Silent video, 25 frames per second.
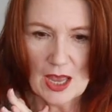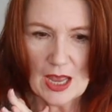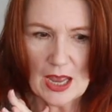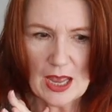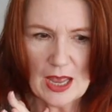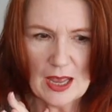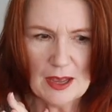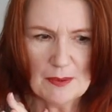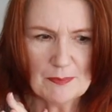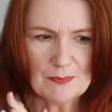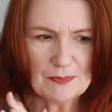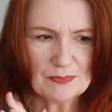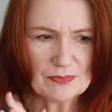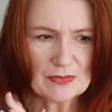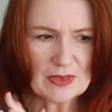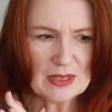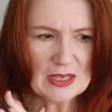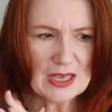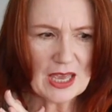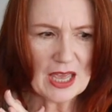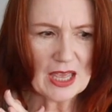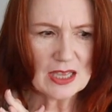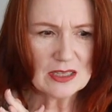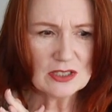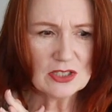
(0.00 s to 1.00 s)

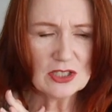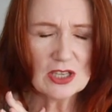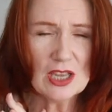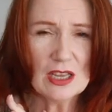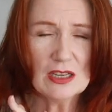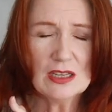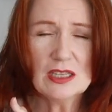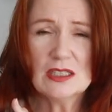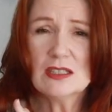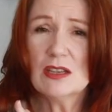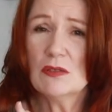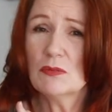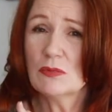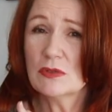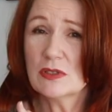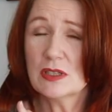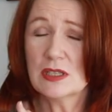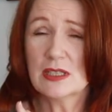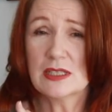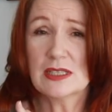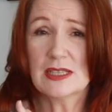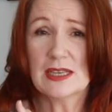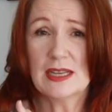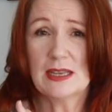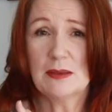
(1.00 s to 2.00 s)
Yeah, certainly don't want
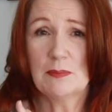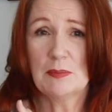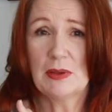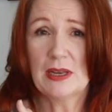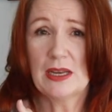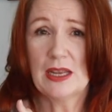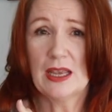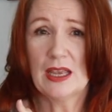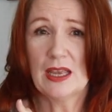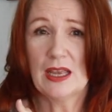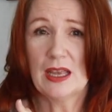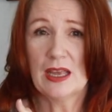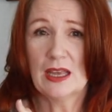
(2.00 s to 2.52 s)
to sleep in it.